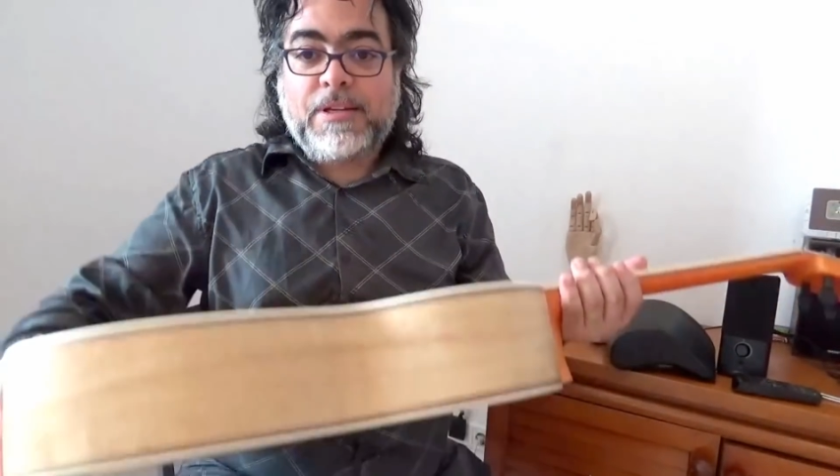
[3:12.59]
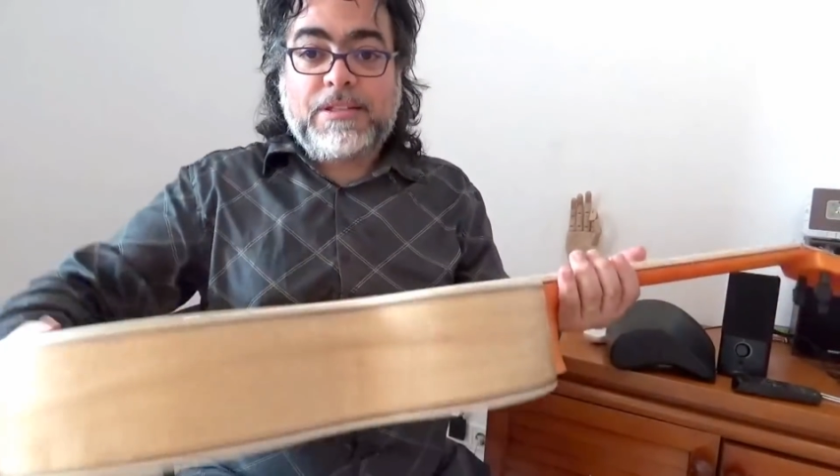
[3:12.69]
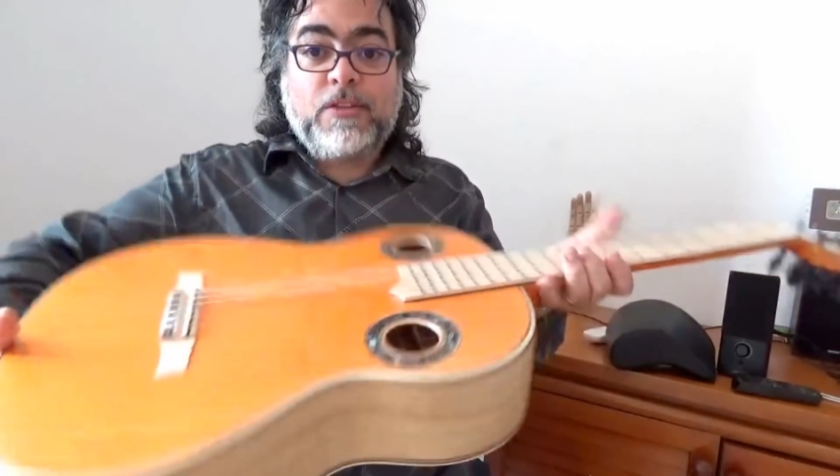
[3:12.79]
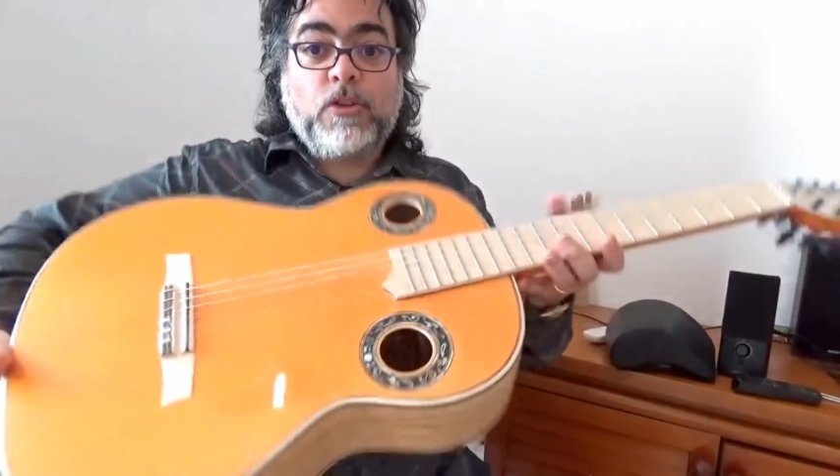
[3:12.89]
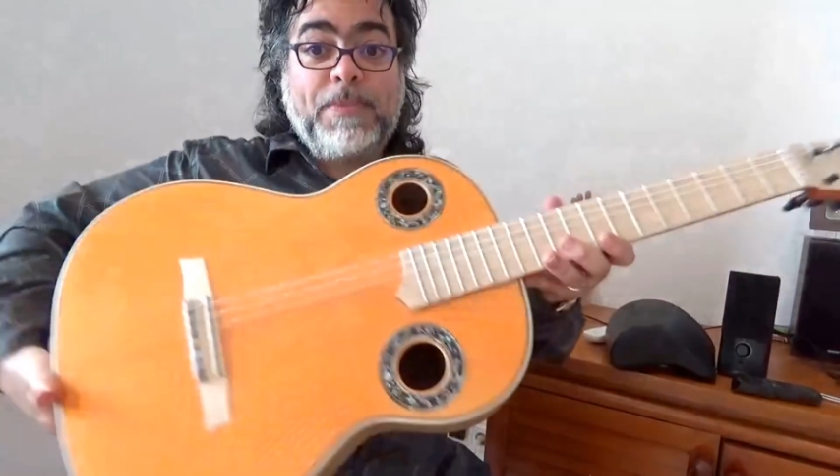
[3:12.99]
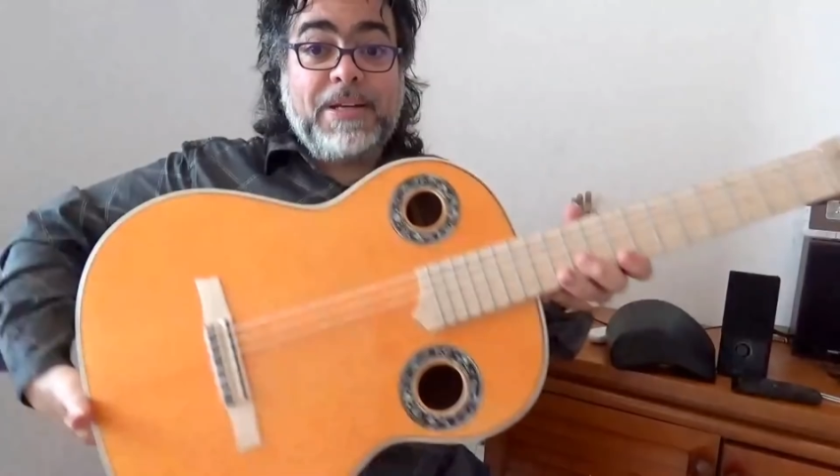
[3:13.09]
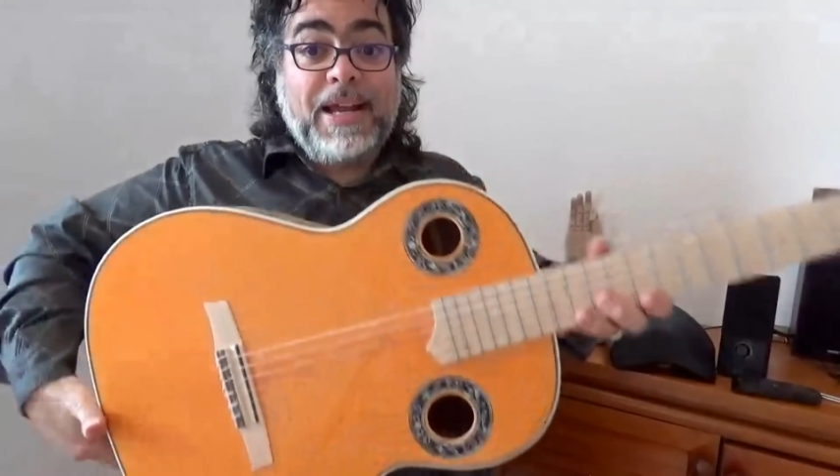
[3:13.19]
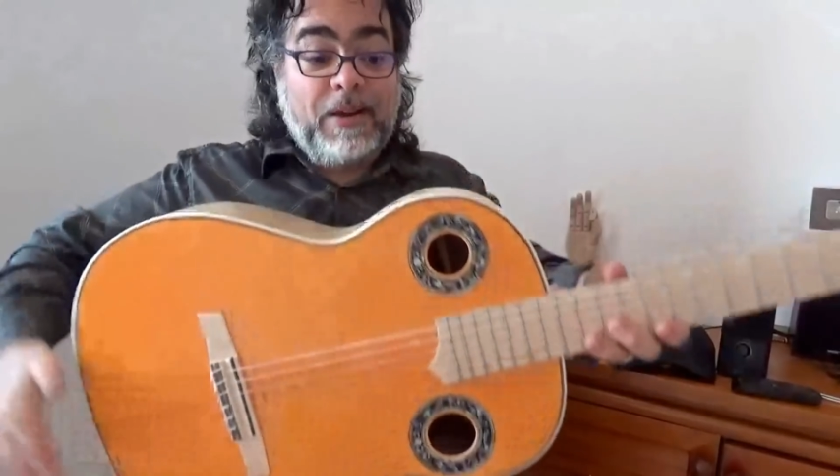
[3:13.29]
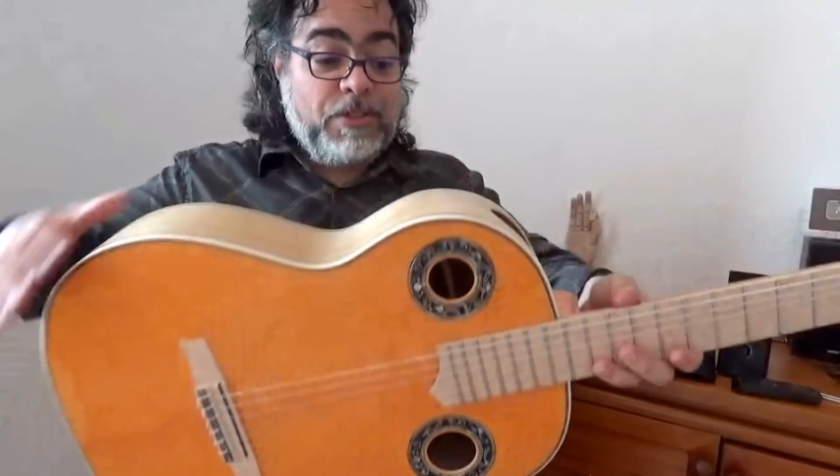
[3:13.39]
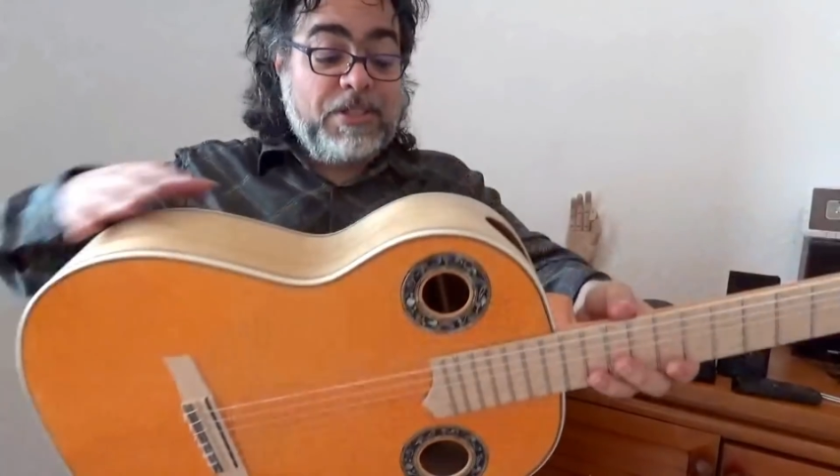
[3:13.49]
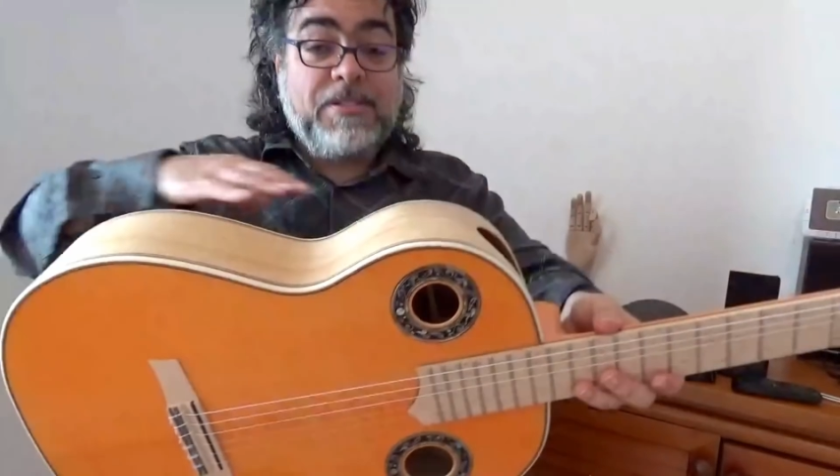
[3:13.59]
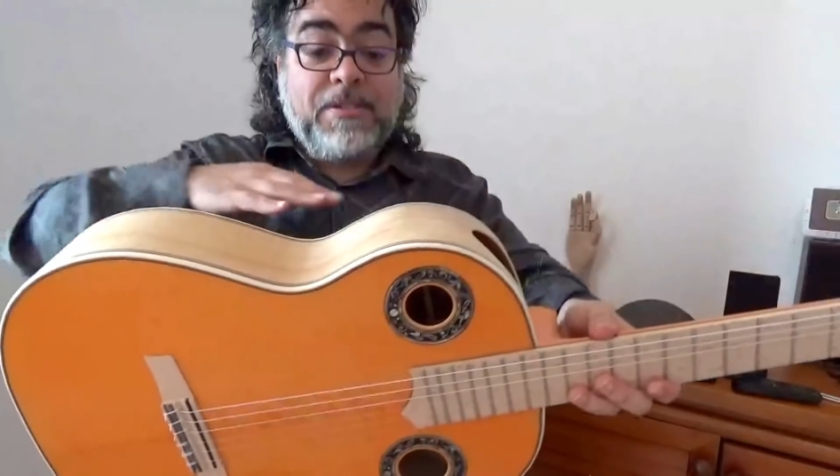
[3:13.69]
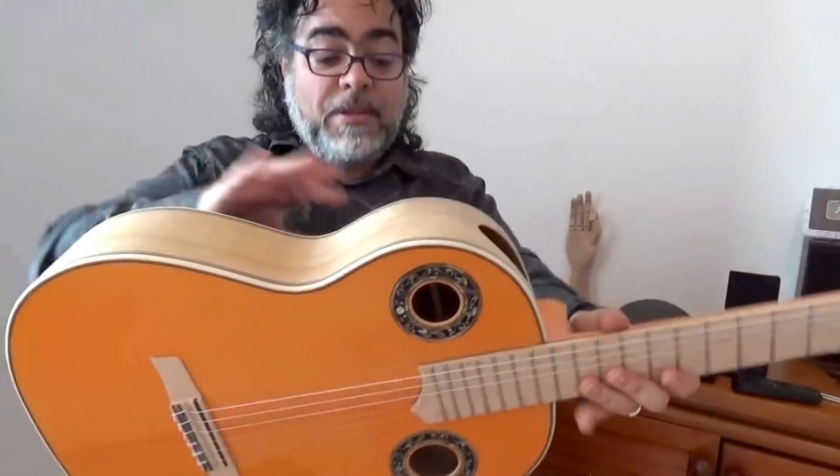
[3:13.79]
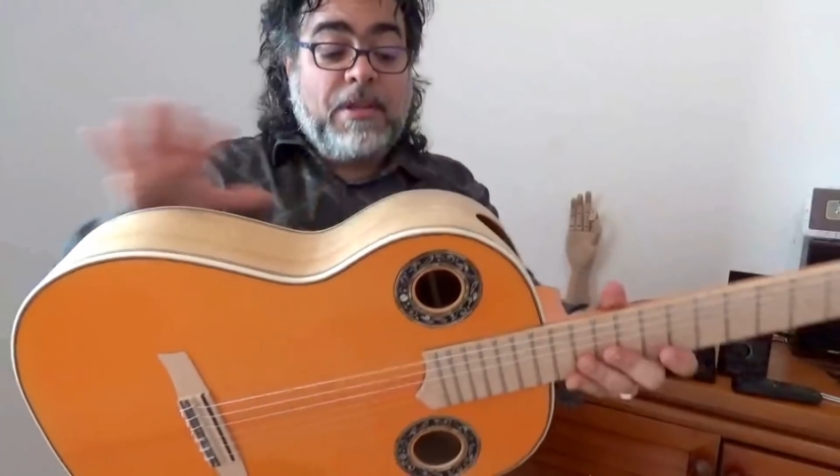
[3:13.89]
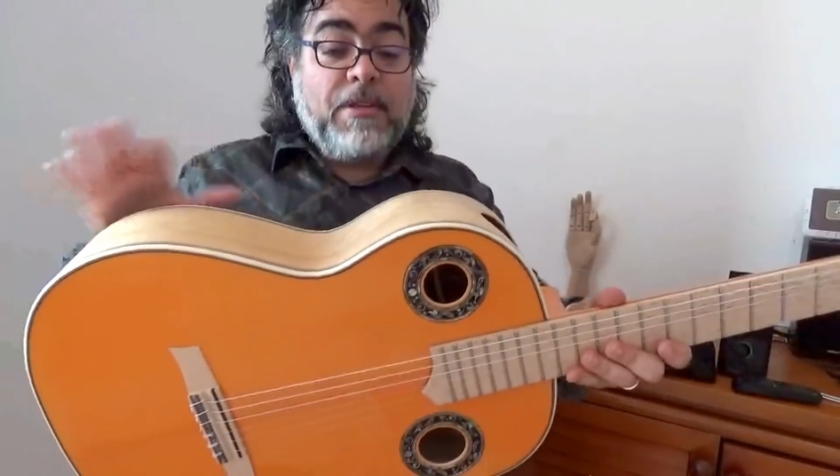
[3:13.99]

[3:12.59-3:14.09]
and the top, and how this